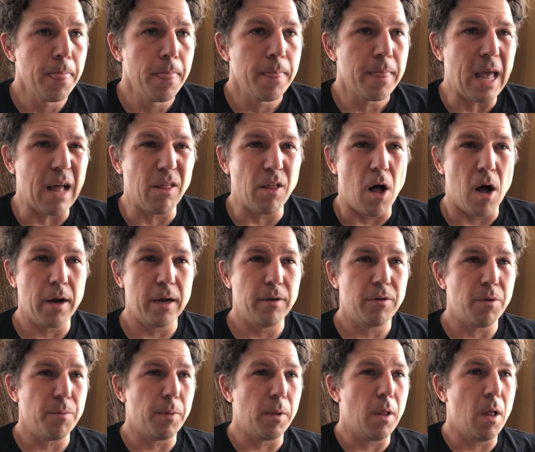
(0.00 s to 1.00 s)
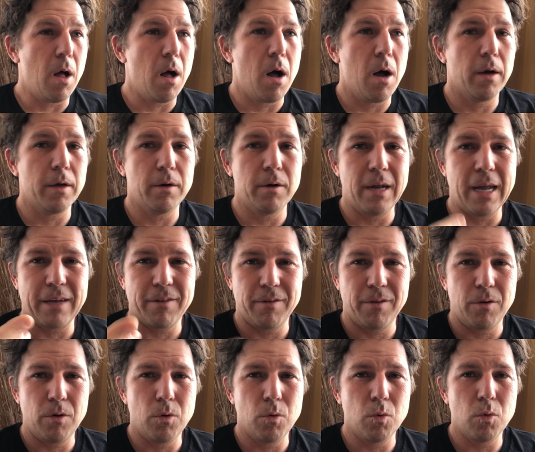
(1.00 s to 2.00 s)
That longing to belong, your next
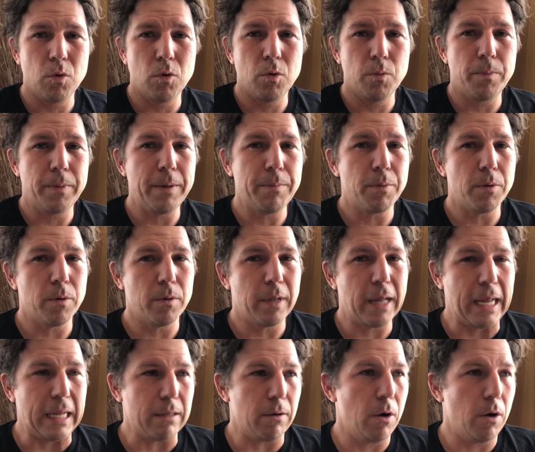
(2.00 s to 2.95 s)
guru, people like,